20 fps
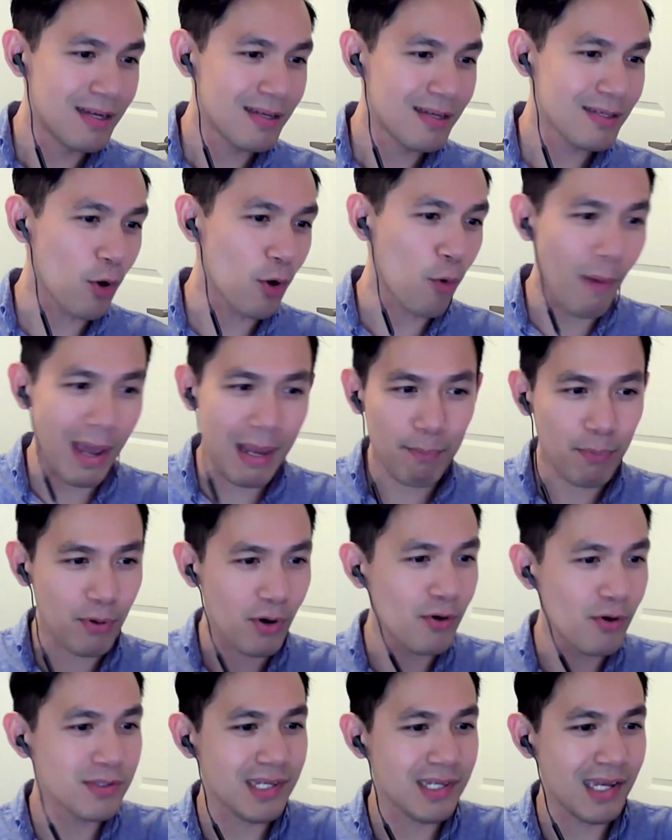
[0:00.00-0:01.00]
So whey
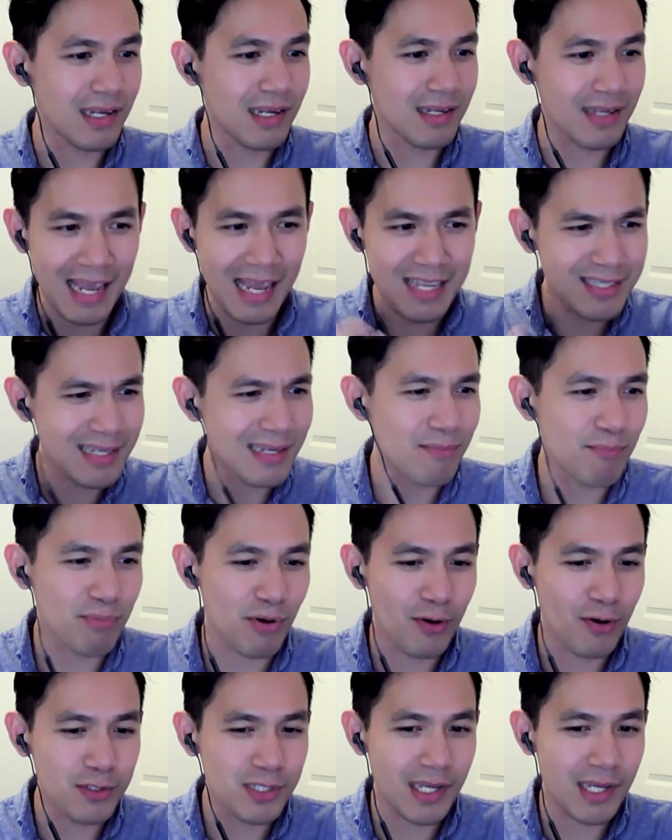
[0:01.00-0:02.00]
protein, casein
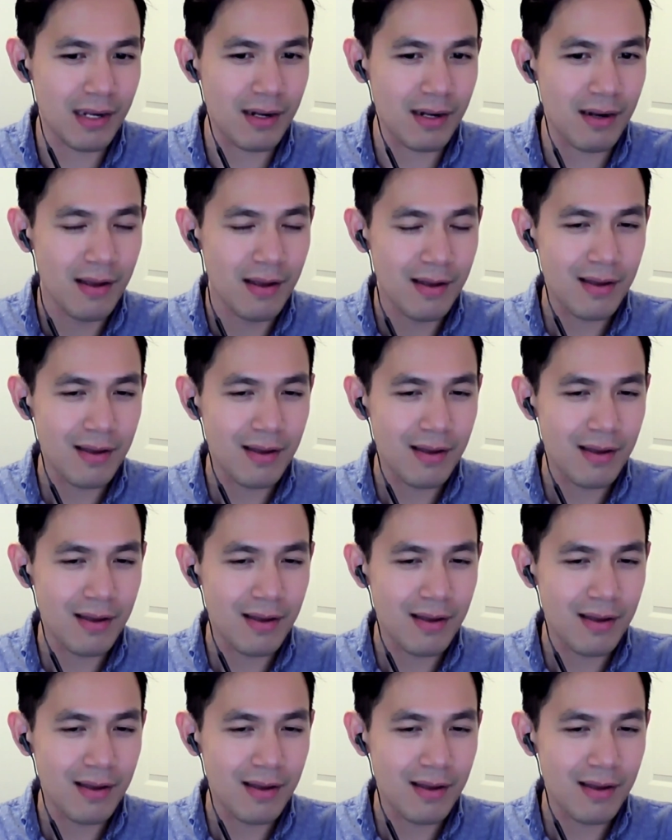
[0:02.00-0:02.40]
protein.